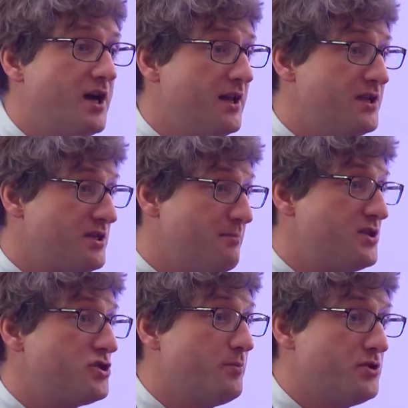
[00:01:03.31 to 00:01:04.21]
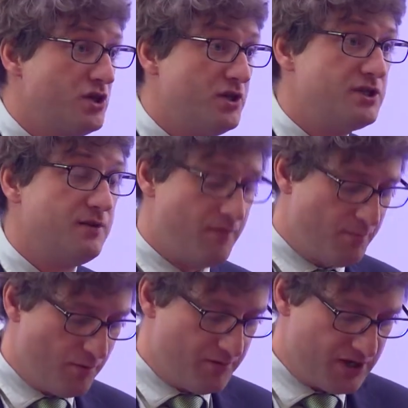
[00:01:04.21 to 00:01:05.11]
and it's a missed opportunity for
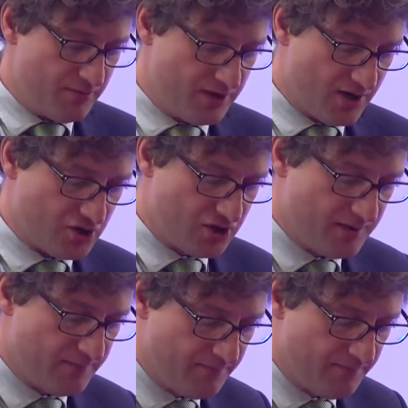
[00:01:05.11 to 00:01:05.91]
poverty reduction.